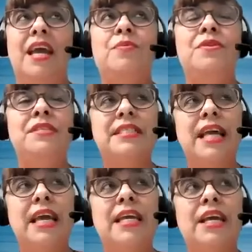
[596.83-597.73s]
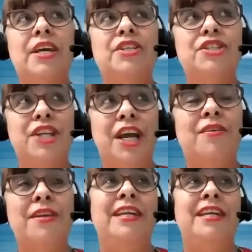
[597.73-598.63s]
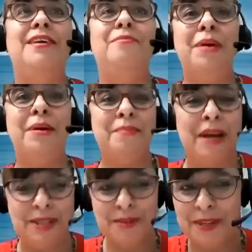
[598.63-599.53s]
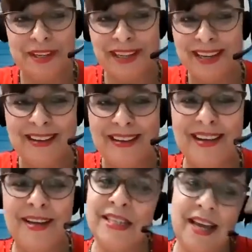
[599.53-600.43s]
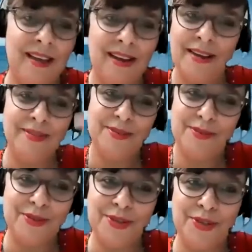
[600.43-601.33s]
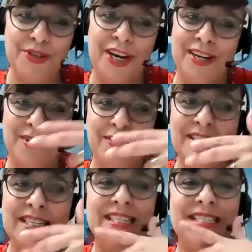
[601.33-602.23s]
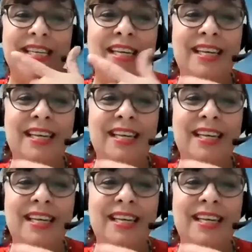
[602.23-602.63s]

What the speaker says: And when I say charity, my husband say I have to share, things.